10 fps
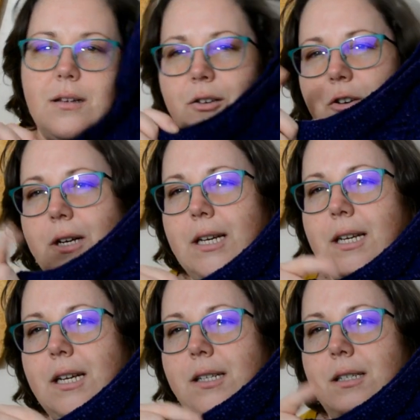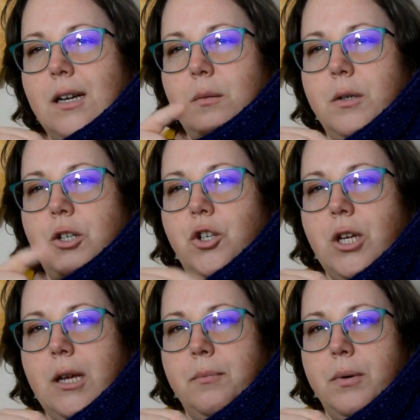Dirty Deeds Done with
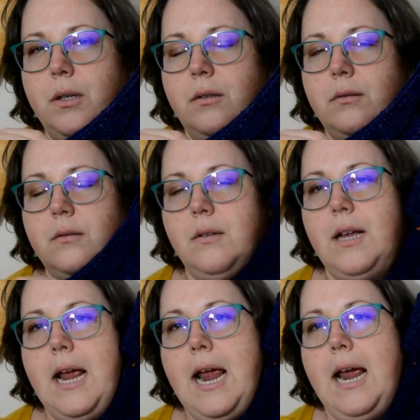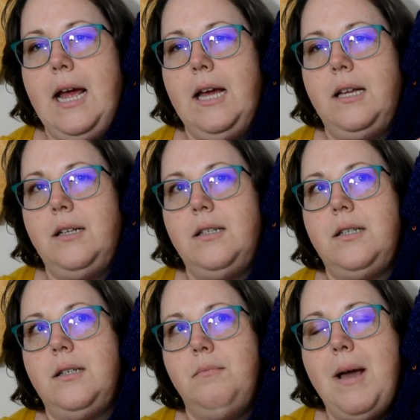Sheep and